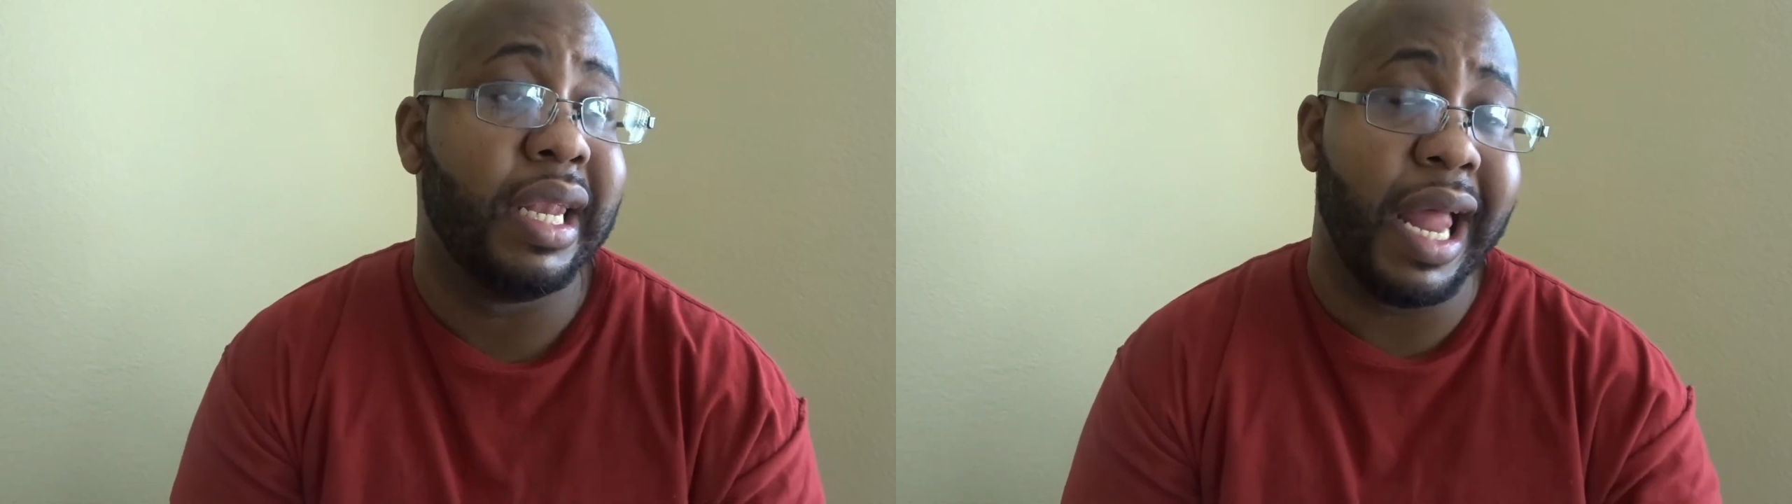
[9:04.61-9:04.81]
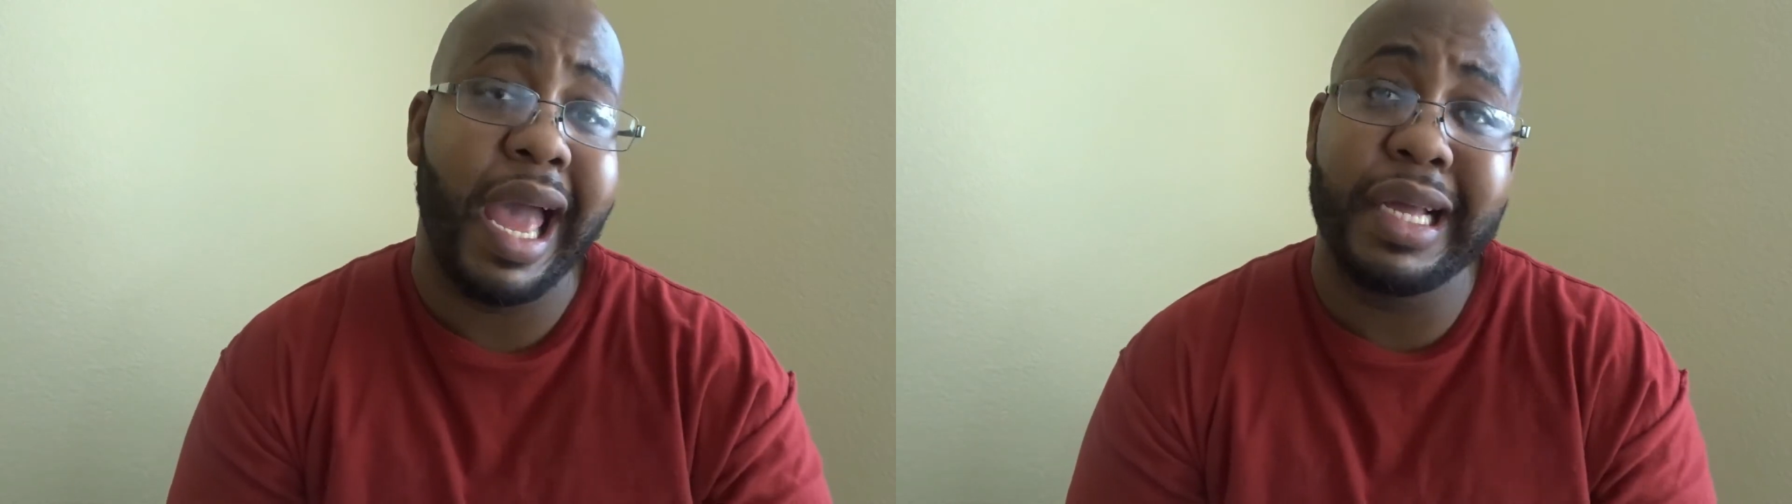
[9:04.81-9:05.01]

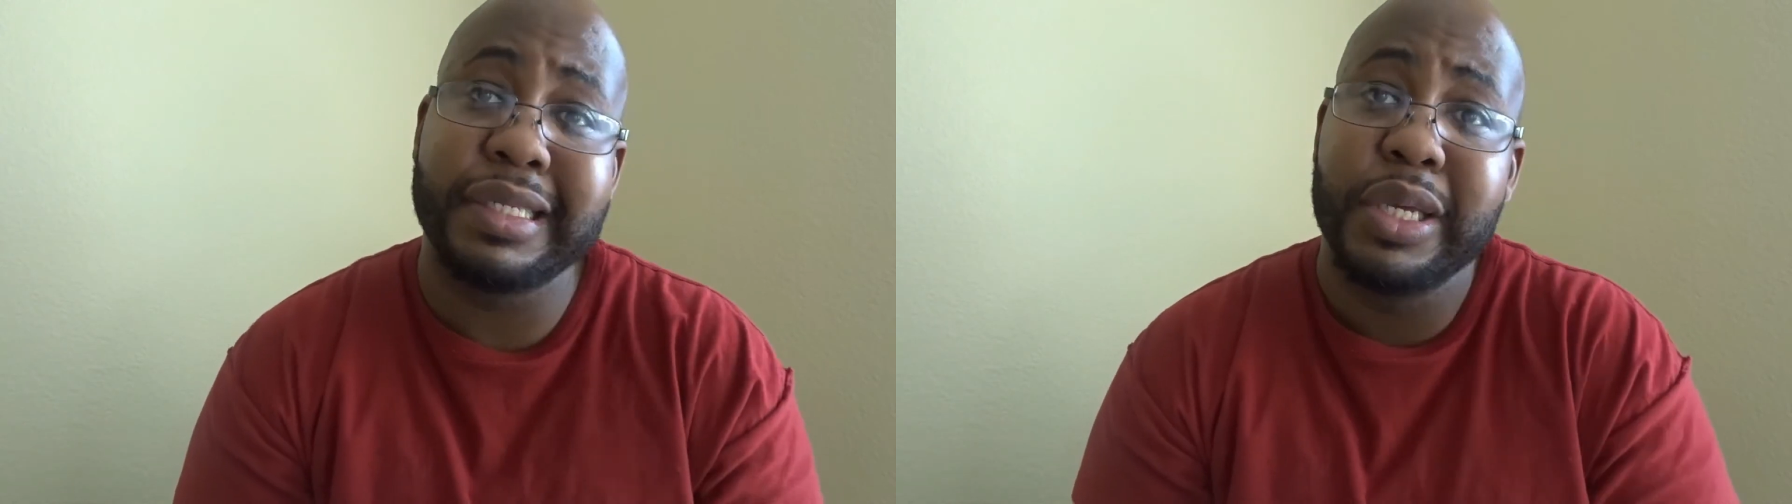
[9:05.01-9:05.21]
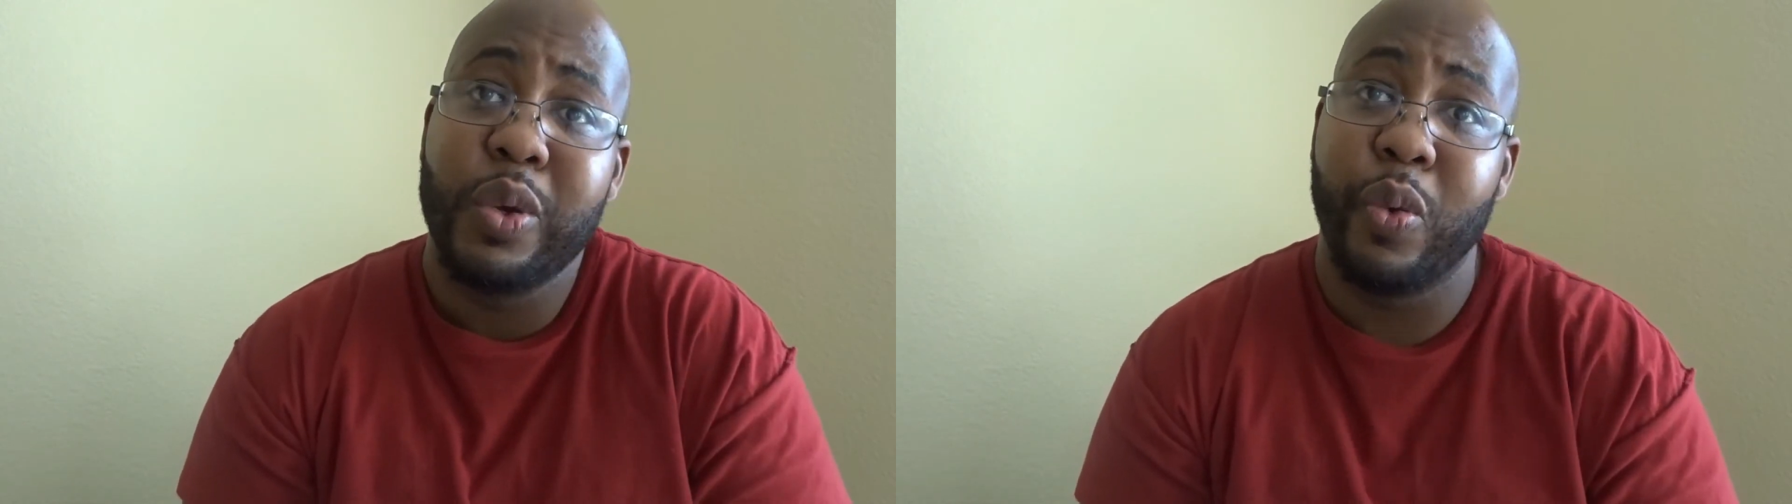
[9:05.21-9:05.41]

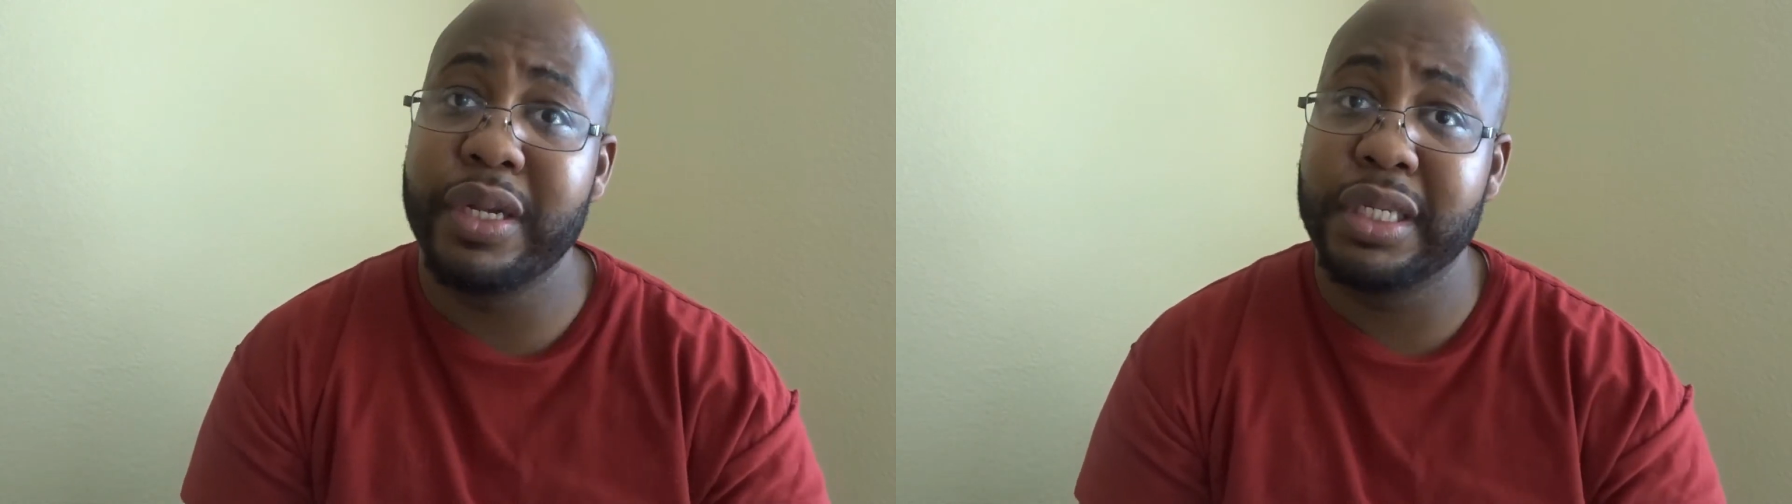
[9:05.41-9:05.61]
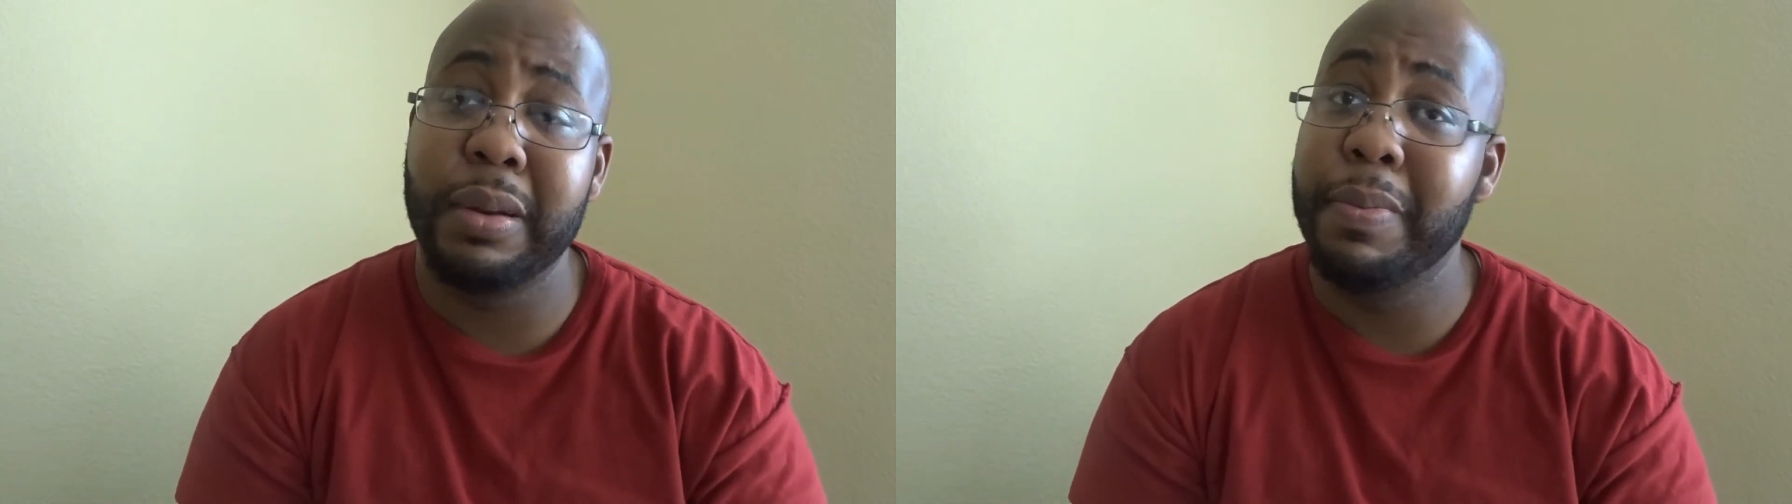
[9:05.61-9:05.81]
last winter,